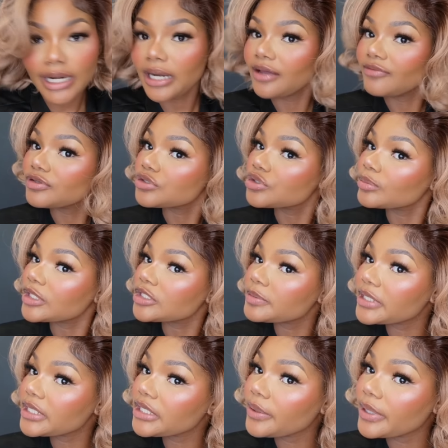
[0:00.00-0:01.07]
I love it so much.
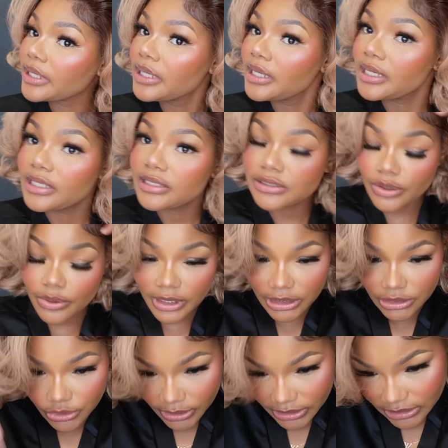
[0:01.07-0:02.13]
But anyway, let's go
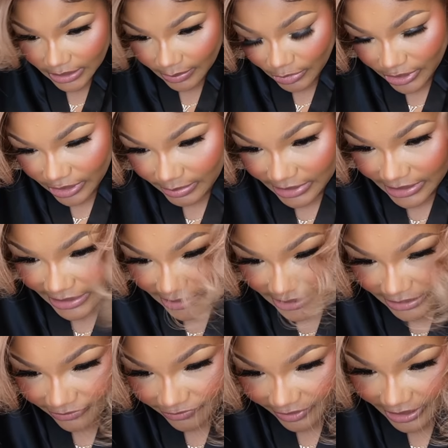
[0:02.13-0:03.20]
get dressed. I'm gonna be
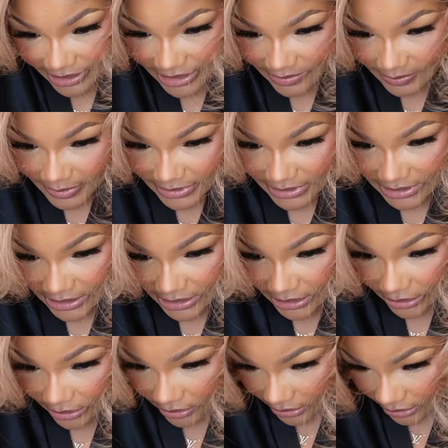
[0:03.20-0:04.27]
late if I keep sitting
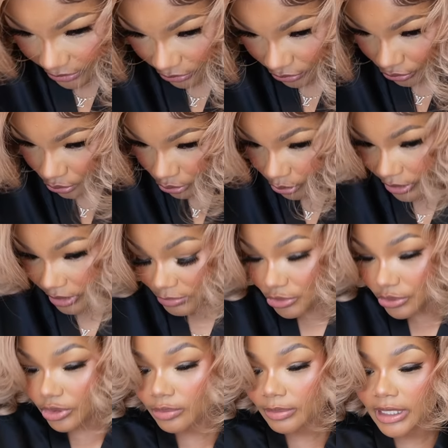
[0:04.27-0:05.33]
here and not knowing what I'm
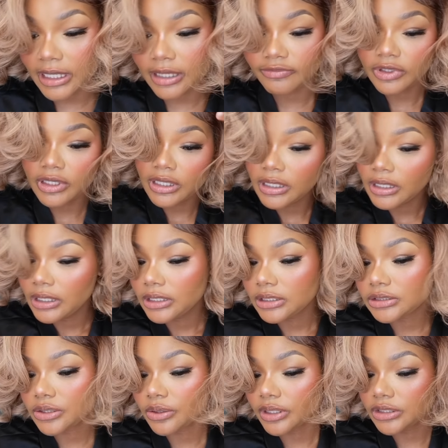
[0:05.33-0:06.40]
doing with my life.
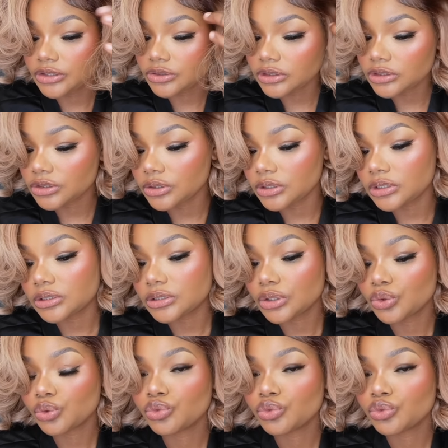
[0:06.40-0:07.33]
Let's go get dressed, cuties.